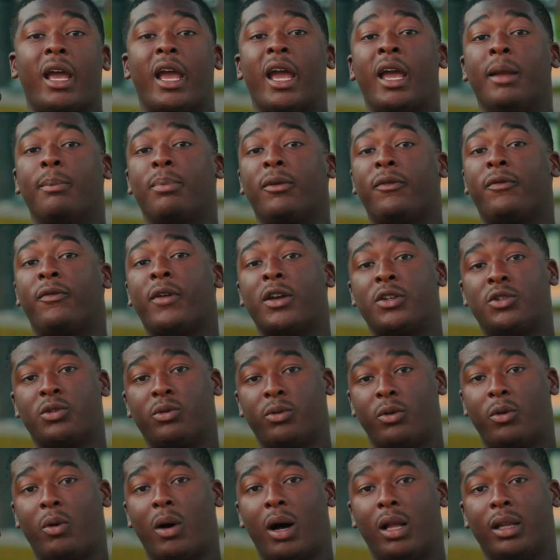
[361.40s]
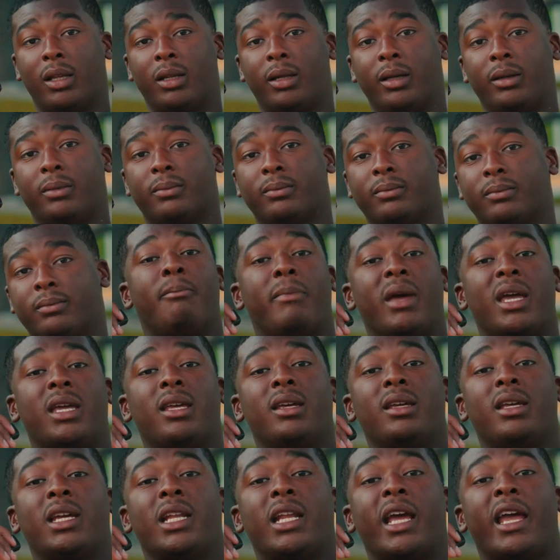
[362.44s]
and professional quality,
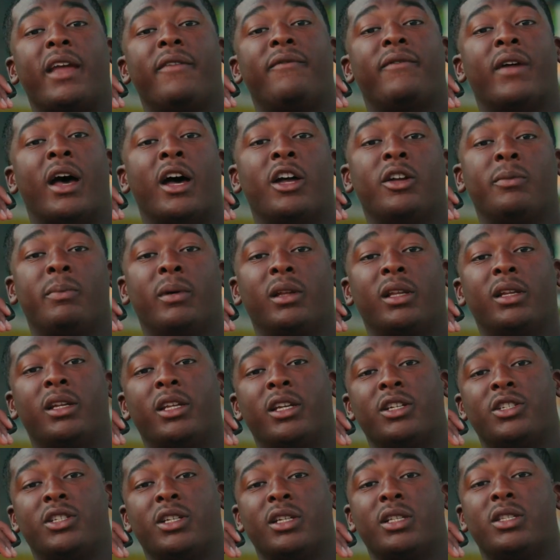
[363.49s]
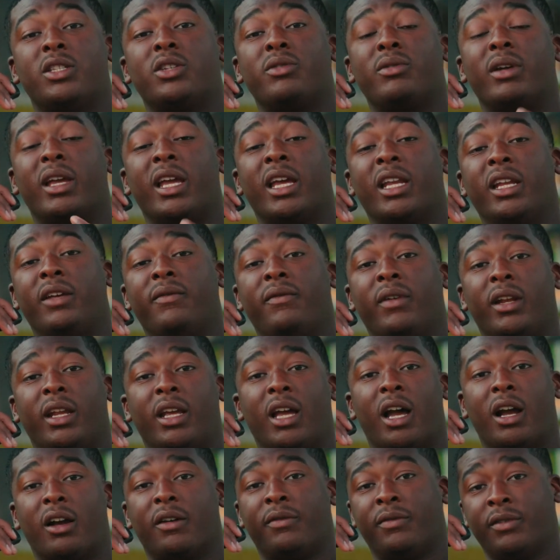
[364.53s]
making it a valuable addition to any
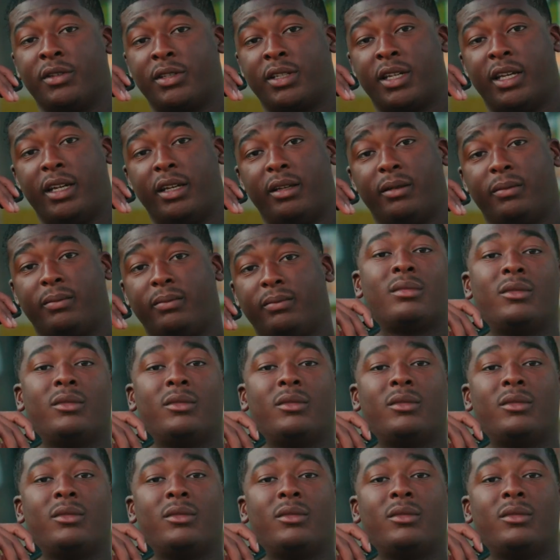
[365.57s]
videographer's kit.